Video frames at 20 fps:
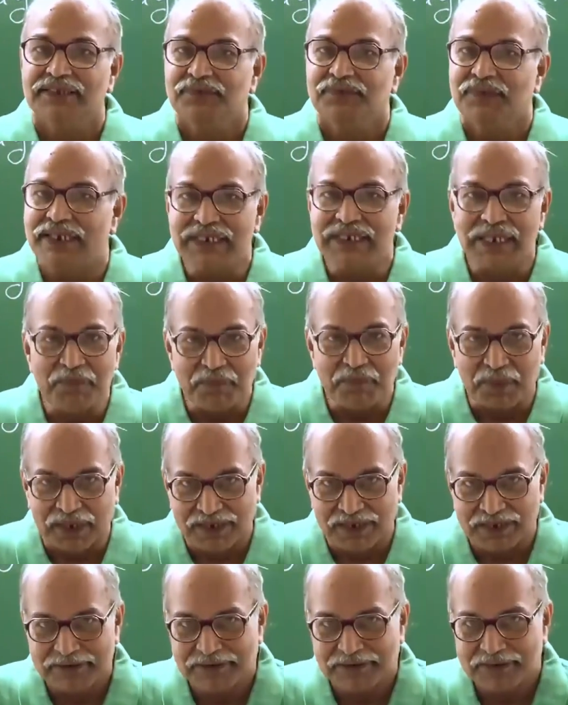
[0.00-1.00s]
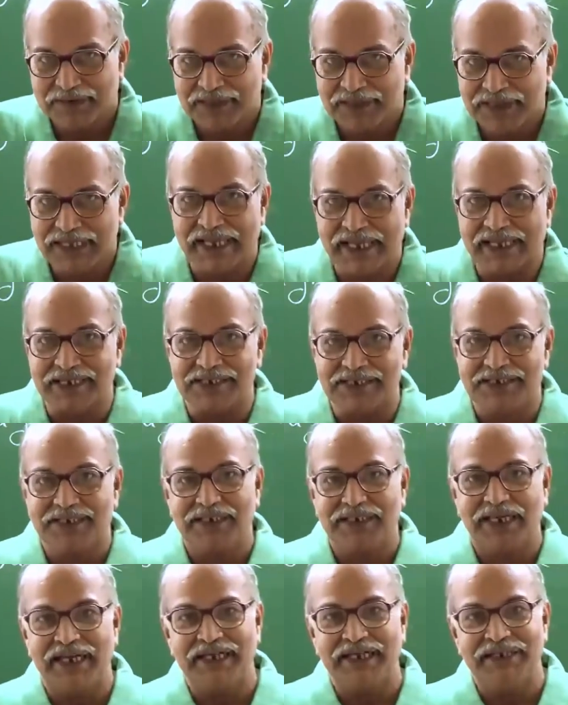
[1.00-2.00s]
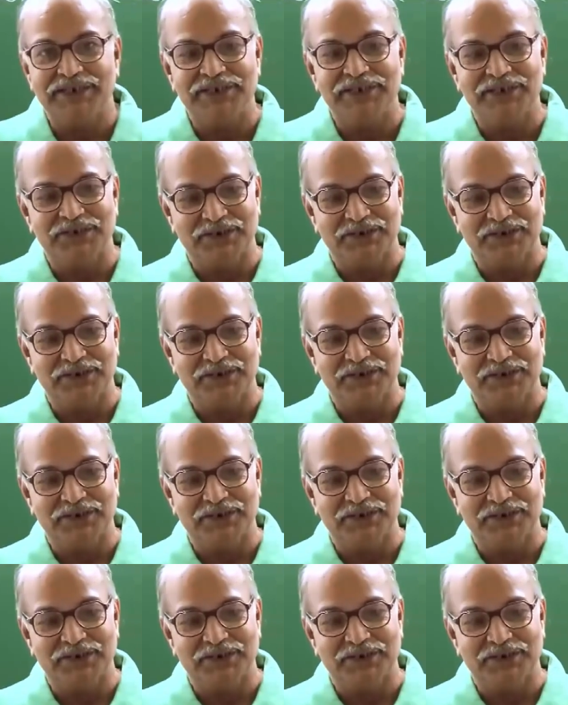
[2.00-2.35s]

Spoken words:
Very simple, light. And